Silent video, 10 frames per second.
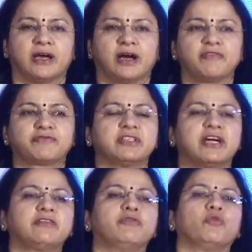After
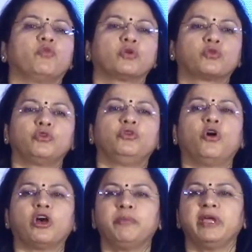that, could
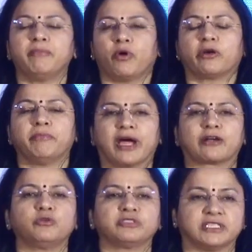not be brought
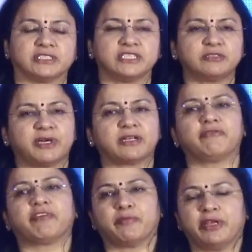back to senses, but the
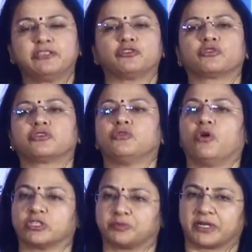family took to
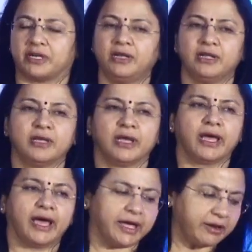hospital,
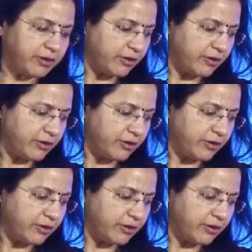and